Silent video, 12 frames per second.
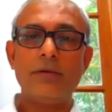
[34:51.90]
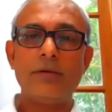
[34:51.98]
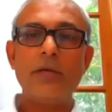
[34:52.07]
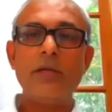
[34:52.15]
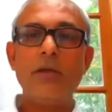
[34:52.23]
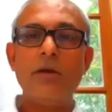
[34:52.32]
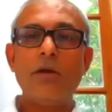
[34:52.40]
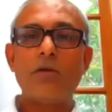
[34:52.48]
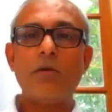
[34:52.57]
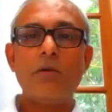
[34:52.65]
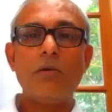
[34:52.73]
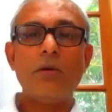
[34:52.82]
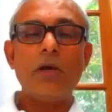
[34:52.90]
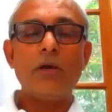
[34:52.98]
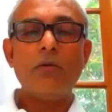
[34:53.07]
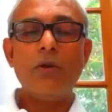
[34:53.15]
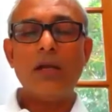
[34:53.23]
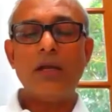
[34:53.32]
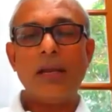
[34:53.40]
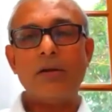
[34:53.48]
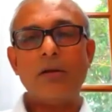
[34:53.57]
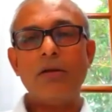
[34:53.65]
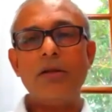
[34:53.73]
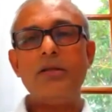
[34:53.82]
Right? So today
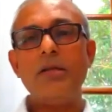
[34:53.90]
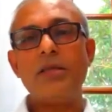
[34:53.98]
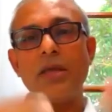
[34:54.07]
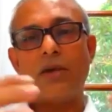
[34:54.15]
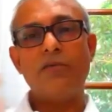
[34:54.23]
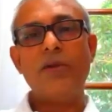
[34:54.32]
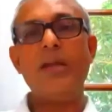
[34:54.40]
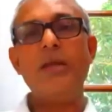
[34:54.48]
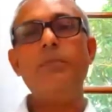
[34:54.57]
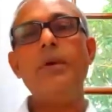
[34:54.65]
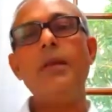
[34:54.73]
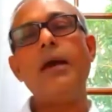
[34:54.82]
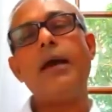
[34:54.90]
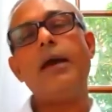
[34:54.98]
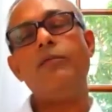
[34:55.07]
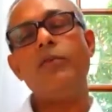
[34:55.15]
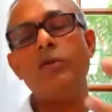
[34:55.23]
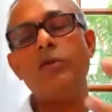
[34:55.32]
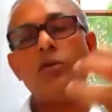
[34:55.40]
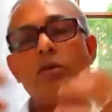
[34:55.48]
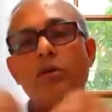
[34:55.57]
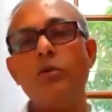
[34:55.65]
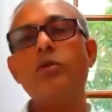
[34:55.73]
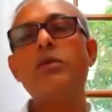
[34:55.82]
technology is available and we should
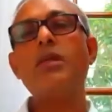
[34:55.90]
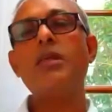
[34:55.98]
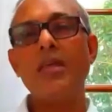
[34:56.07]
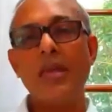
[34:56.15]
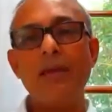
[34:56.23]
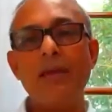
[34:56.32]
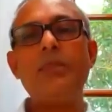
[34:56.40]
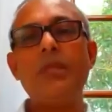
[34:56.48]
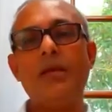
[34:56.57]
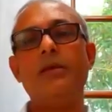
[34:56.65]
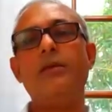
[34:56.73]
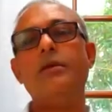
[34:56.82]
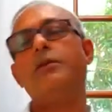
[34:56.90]
use the same thing